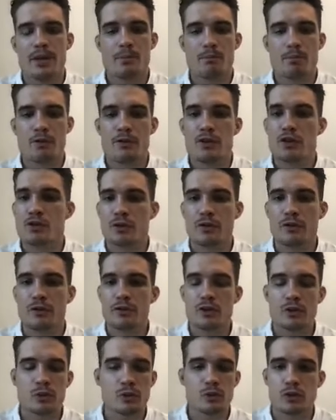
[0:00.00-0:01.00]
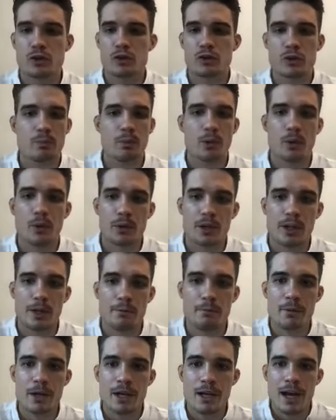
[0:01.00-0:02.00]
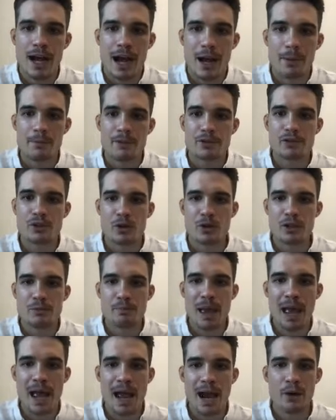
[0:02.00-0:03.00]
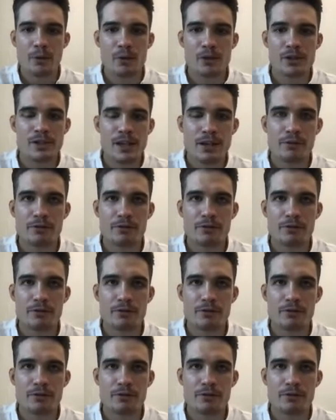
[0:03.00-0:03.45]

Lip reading: provincial officials to support him, and so his power is